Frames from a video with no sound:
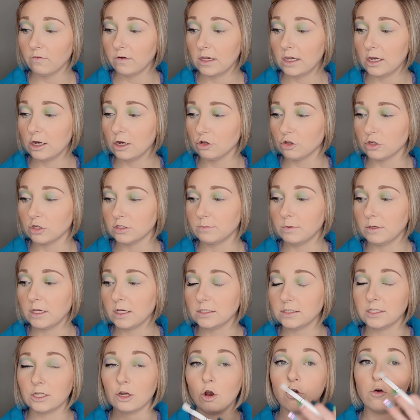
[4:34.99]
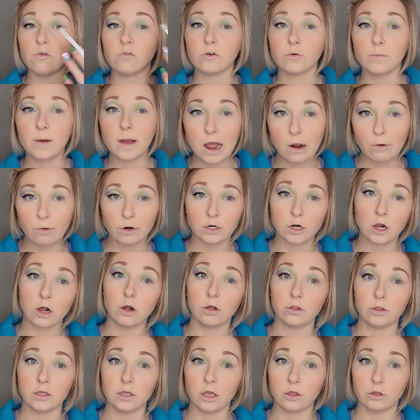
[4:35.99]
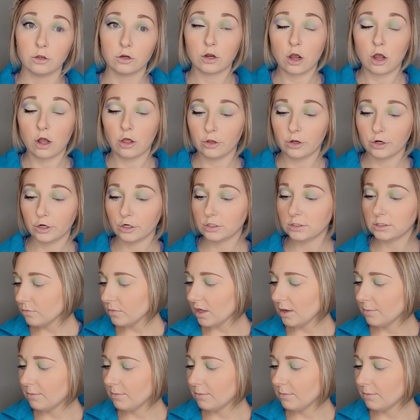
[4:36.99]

here just because it overpowered all the other colors,